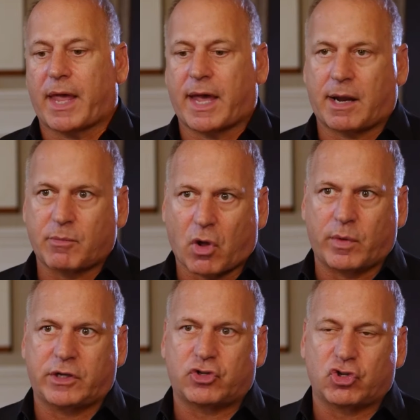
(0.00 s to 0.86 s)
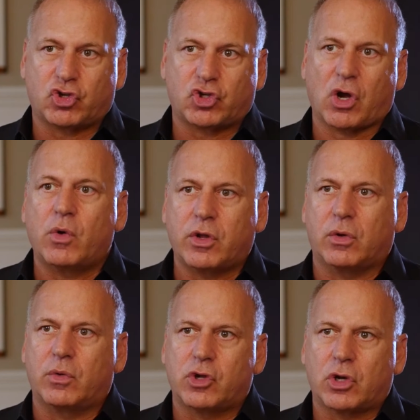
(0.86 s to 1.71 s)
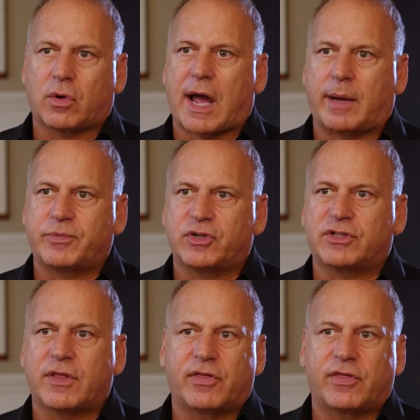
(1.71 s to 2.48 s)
And I'm going to show you your options